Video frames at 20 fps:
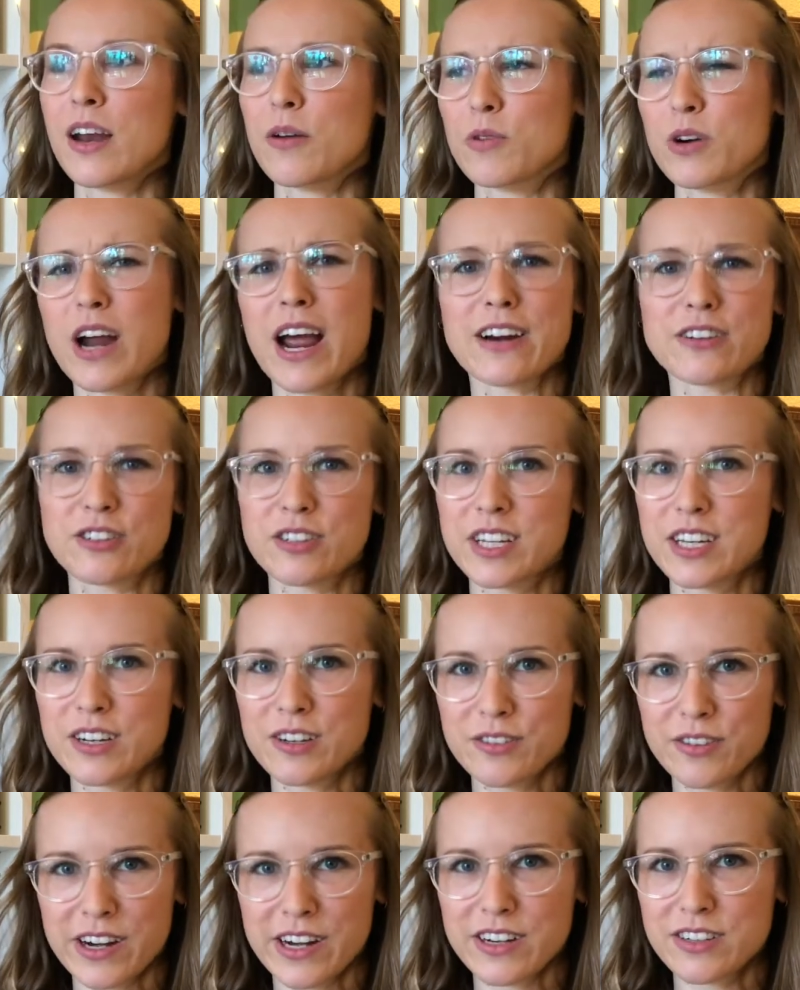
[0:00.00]
And we're actually
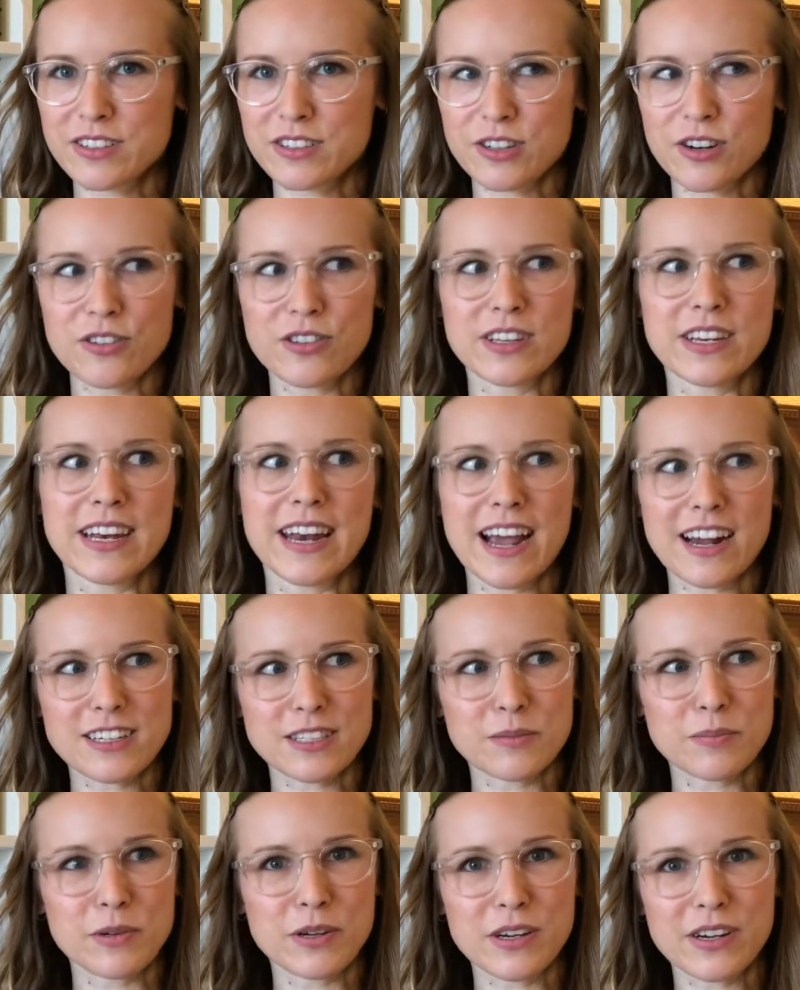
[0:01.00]
getting ready to start the
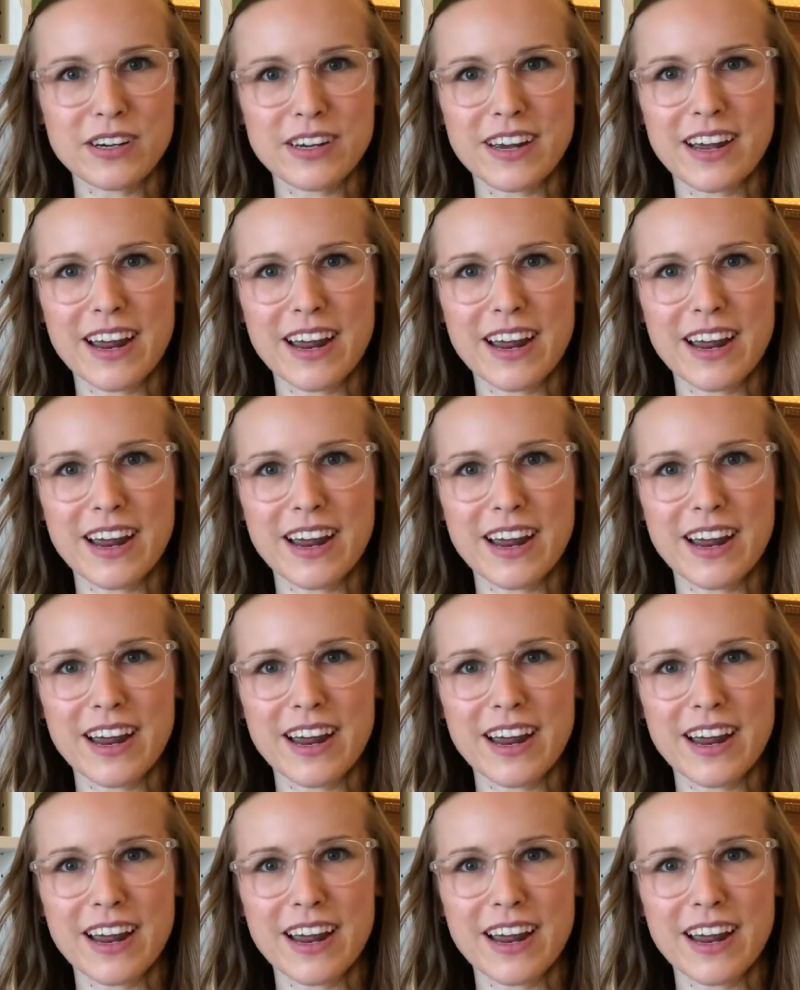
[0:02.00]
next book.